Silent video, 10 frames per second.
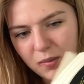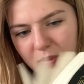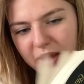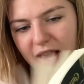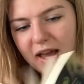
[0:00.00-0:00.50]

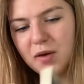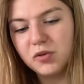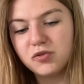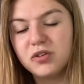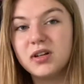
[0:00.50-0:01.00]
But yeah, it
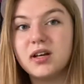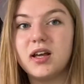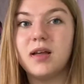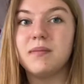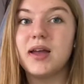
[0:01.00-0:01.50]
was really,
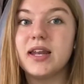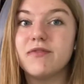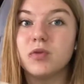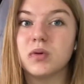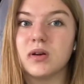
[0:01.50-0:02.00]
it made
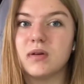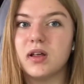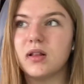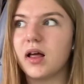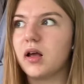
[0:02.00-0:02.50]
everyone
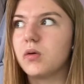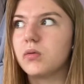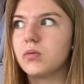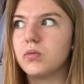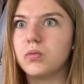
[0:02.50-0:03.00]
like,
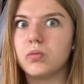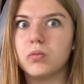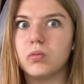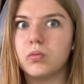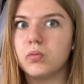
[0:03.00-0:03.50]

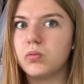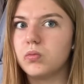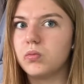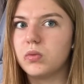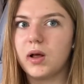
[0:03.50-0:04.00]

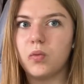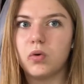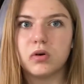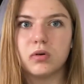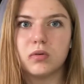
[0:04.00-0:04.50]
like
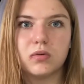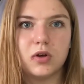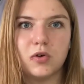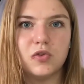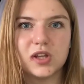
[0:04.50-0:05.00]
what,
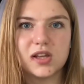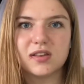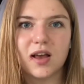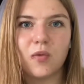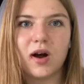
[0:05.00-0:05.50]
who's this,
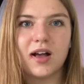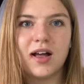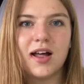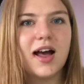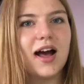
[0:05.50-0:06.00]
like why,
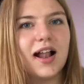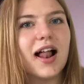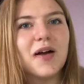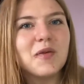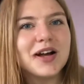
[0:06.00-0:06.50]

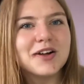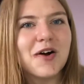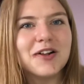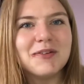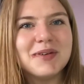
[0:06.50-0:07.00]
like why are you
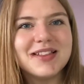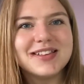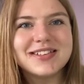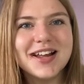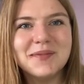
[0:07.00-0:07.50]
calling me
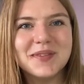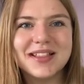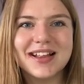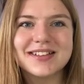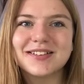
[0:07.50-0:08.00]
this name
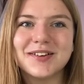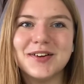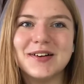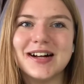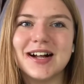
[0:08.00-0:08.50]
when that's not
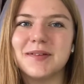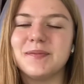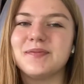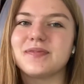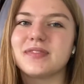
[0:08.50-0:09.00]
who I am?